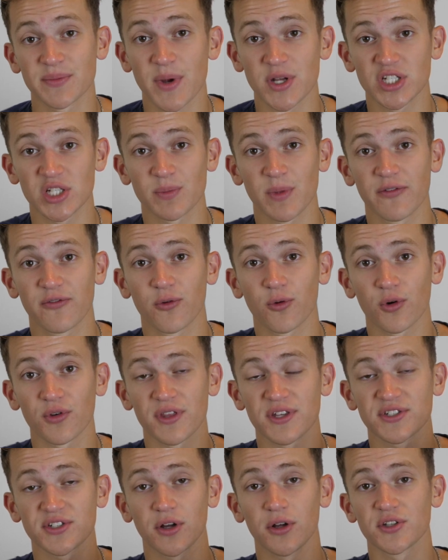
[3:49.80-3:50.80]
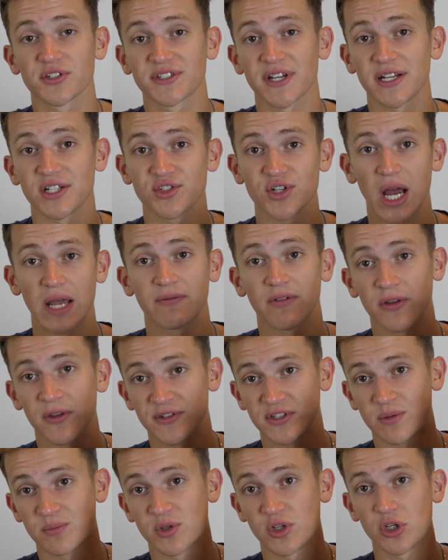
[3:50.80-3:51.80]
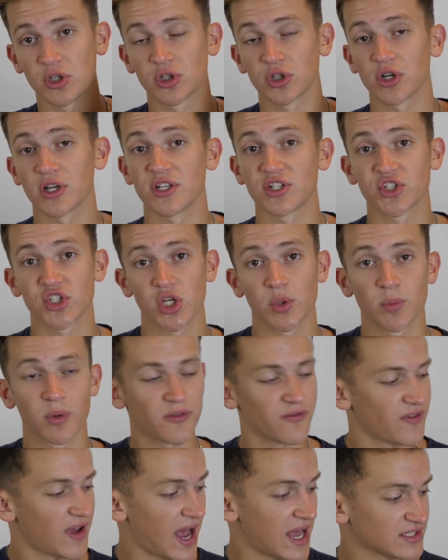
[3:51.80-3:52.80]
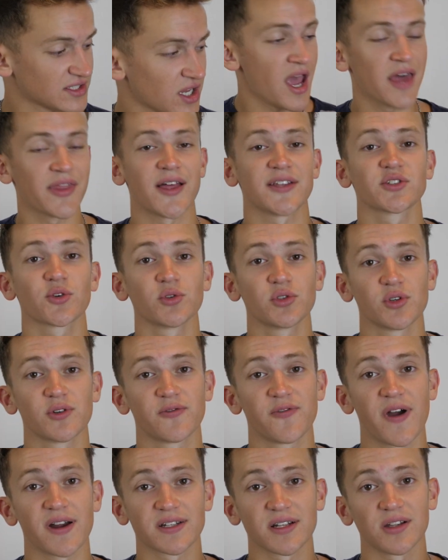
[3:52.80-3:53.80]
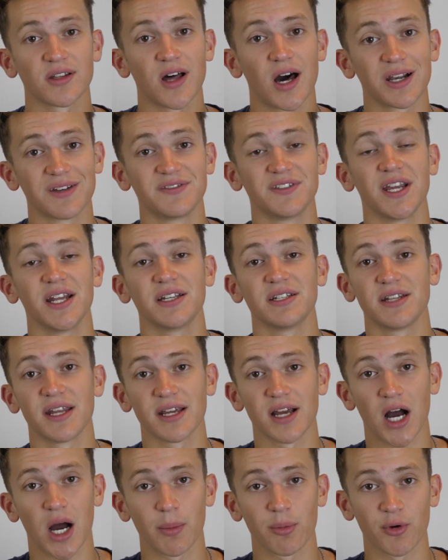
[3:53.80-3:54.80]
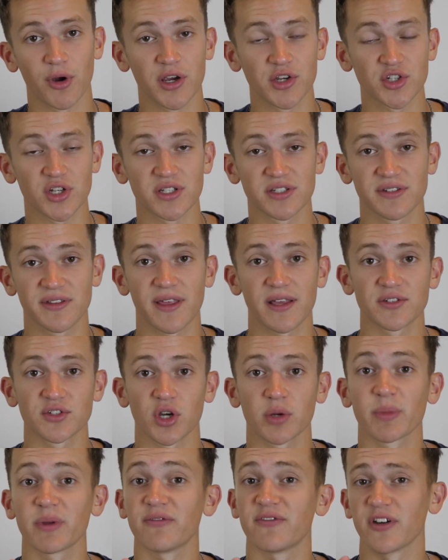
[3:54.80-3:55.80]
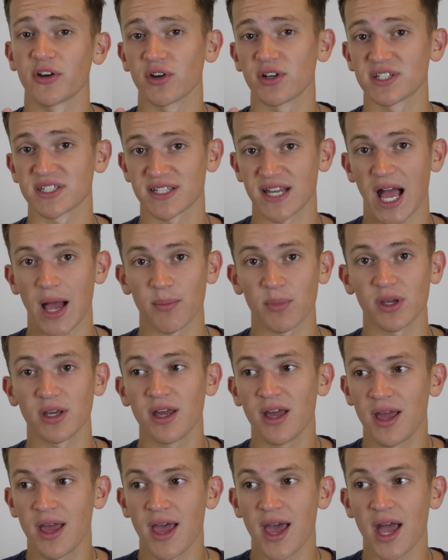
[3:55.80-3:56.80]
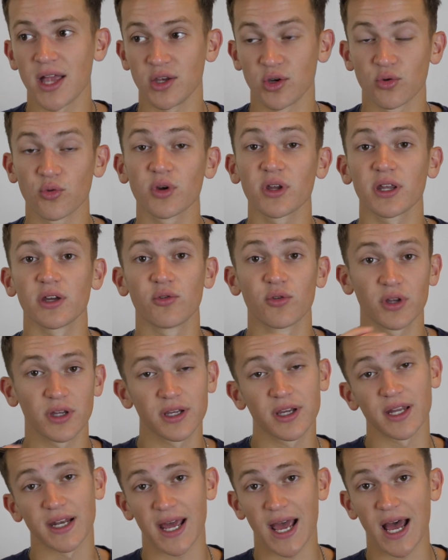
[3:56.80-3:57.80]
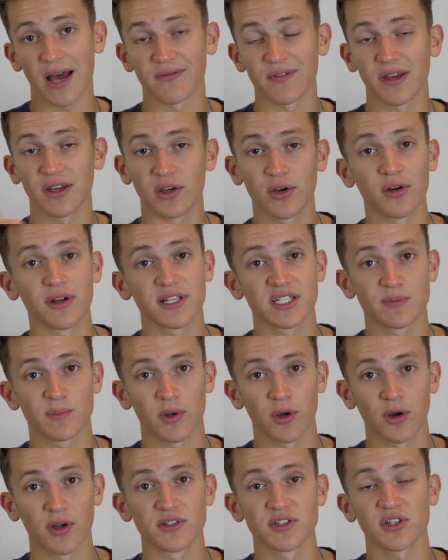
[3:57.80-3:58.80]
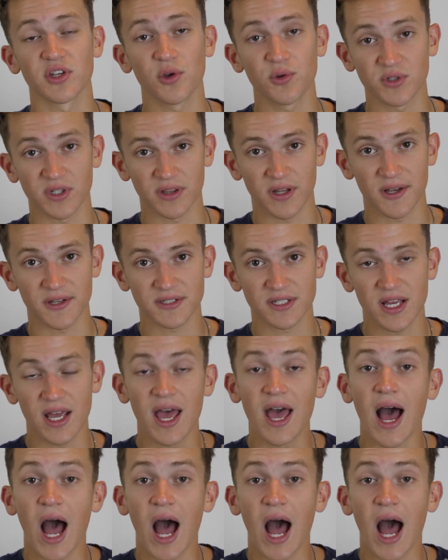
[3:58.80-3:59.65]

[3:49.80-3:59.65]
I mentioned before, the solid state drive on this computer is super fast, and that's going to affect a lot of day-to-day operations. Things are going to be very snappy, and you're really going to have a good experience using this.